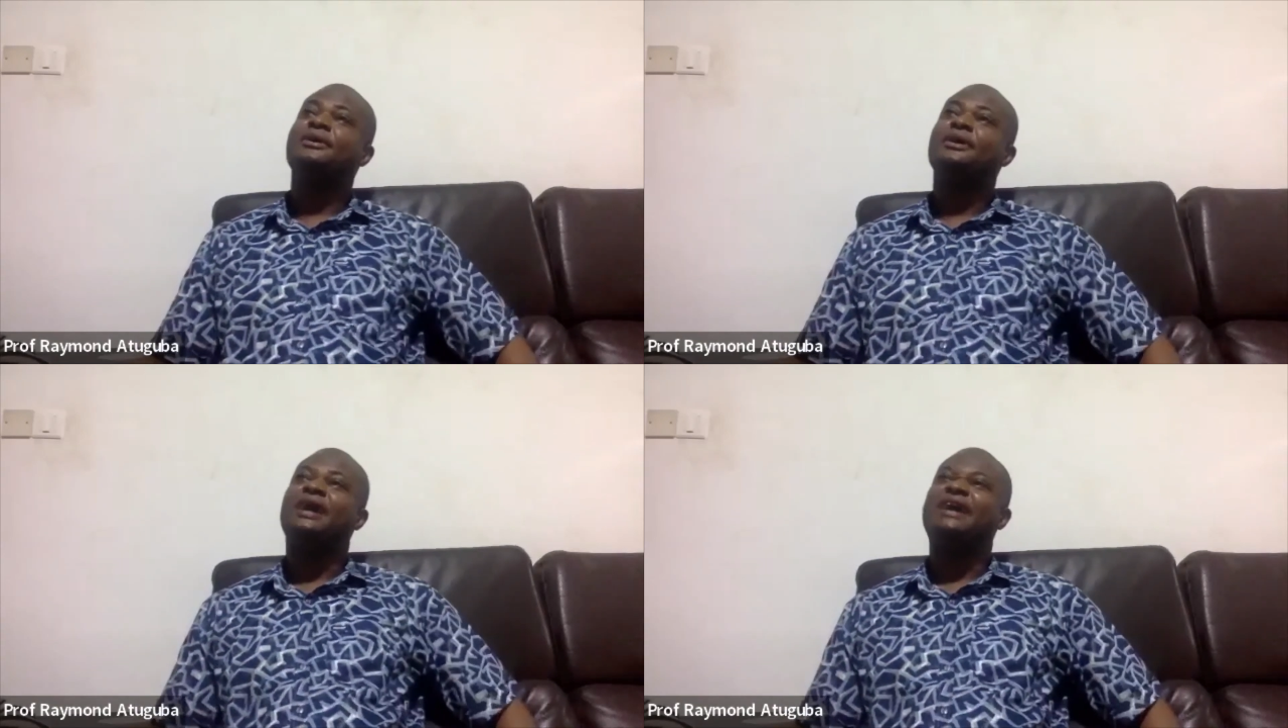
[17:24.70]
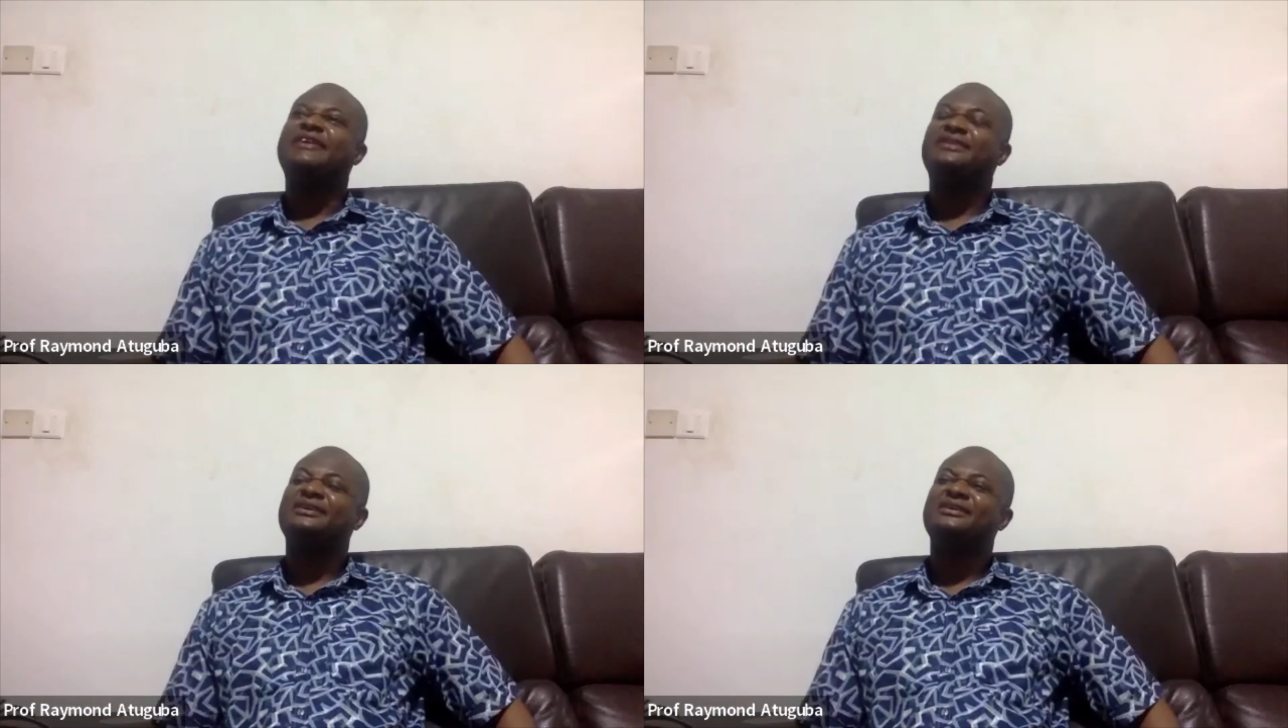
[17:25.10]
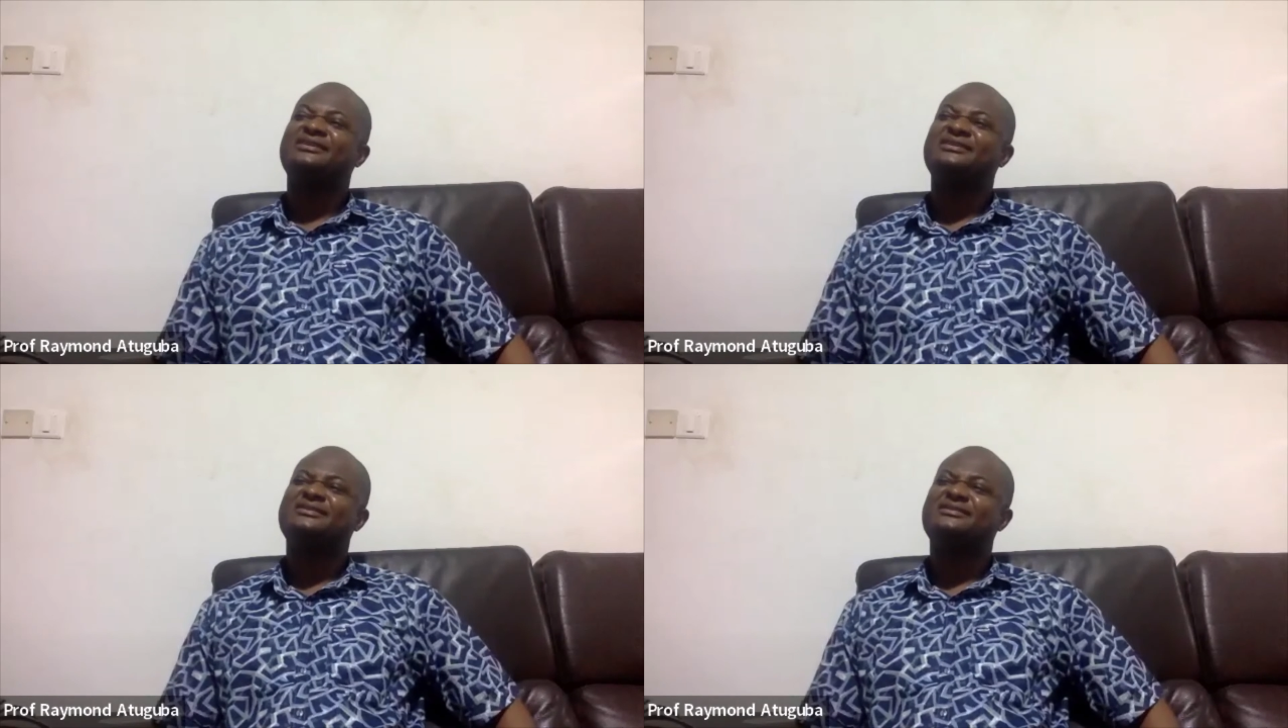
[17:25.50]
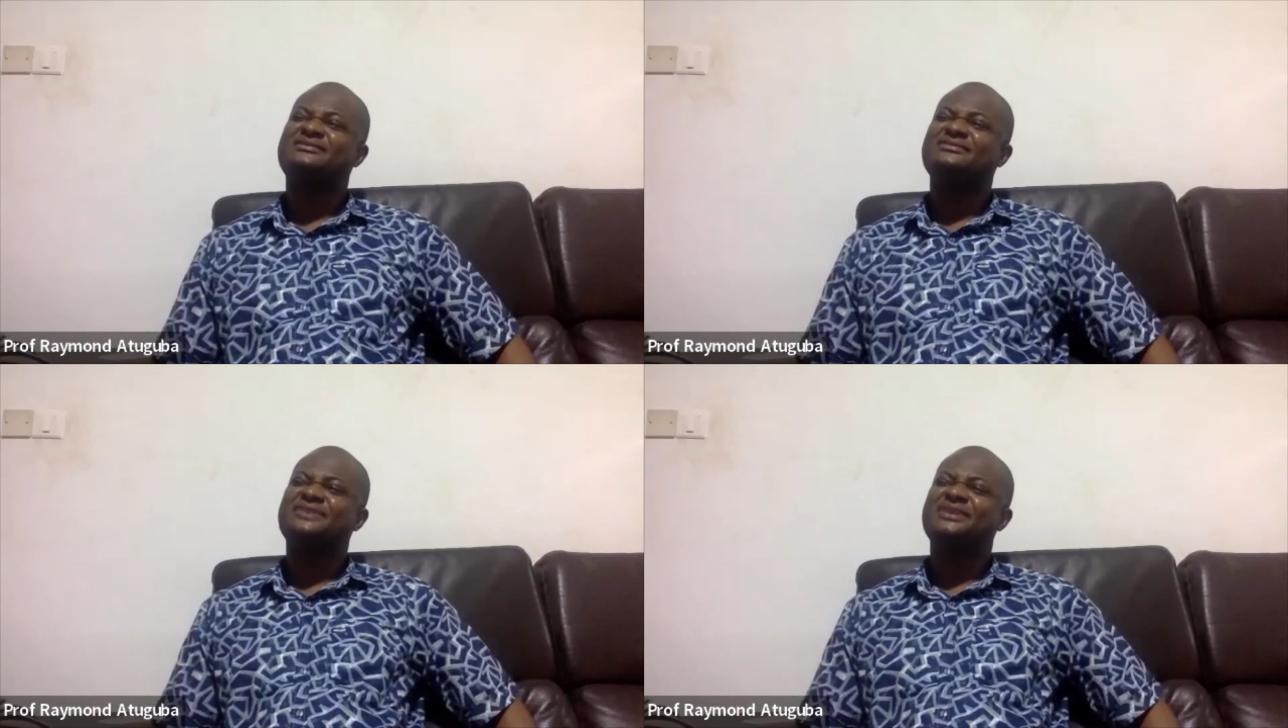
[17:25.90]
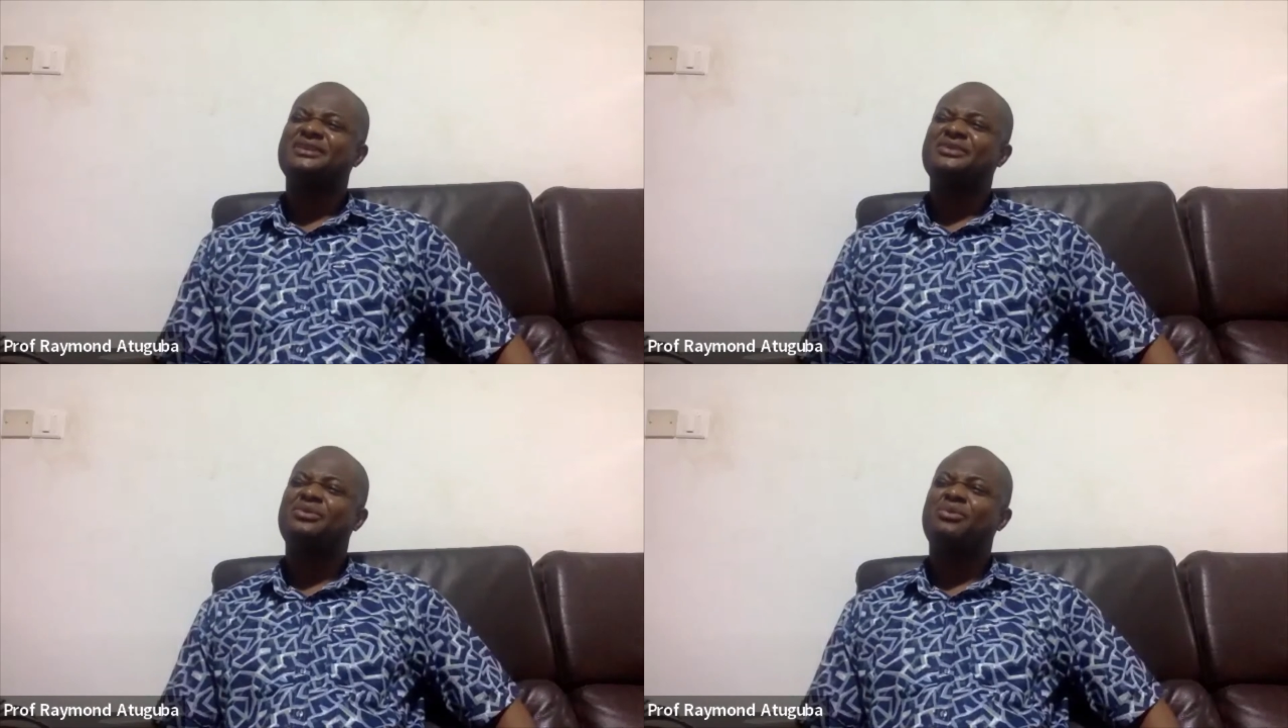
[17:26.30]
I think it's
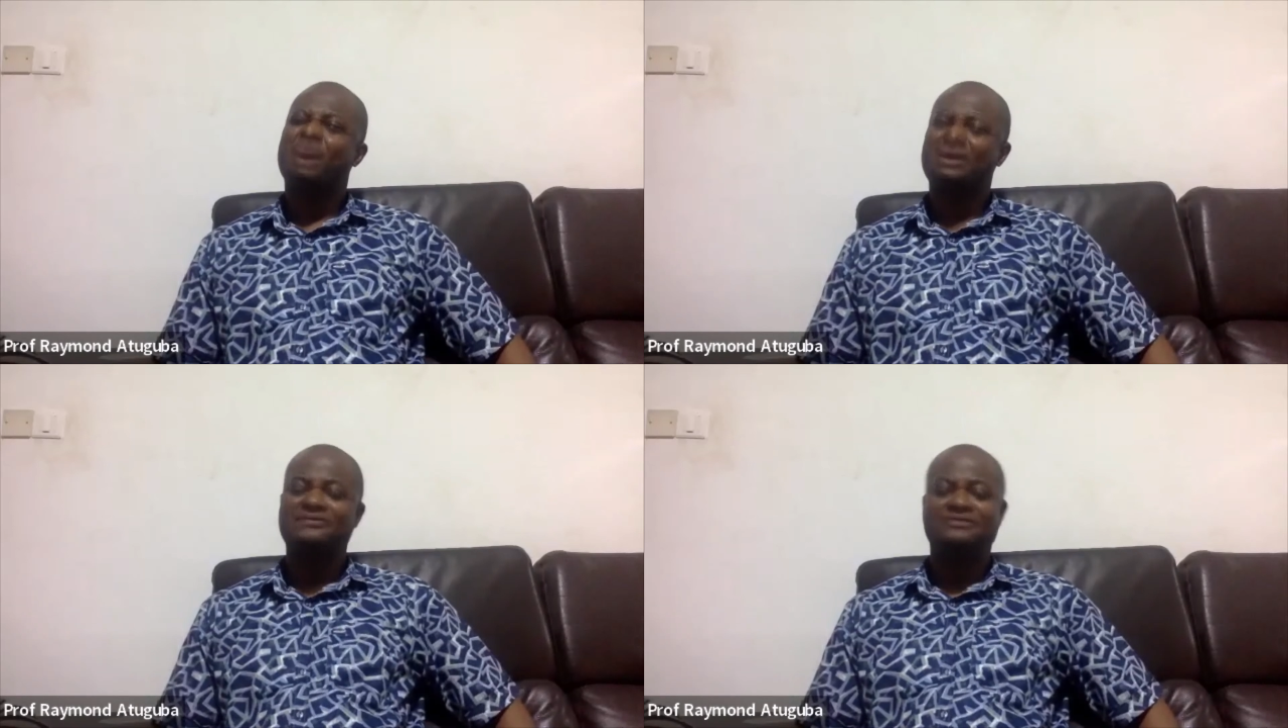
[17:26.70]
really one